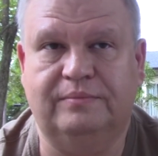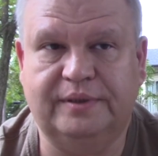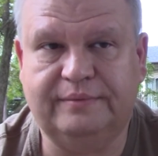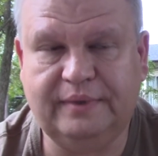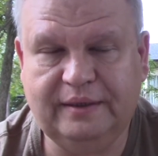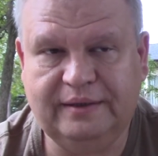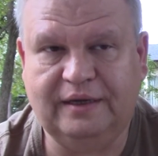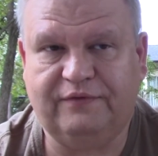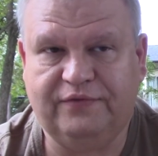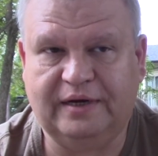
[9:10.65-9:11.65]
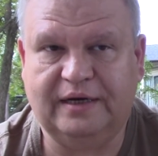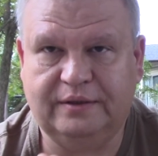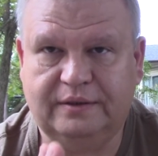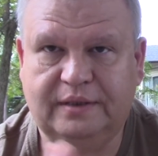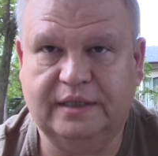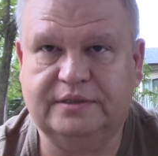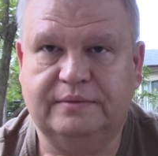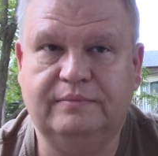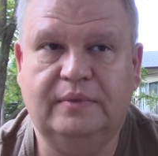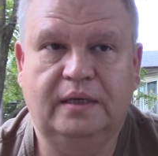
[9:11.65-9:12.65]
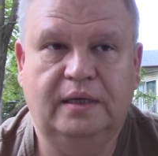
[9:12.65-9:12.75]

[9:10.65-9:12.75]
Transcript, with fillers: but enough that I could get some.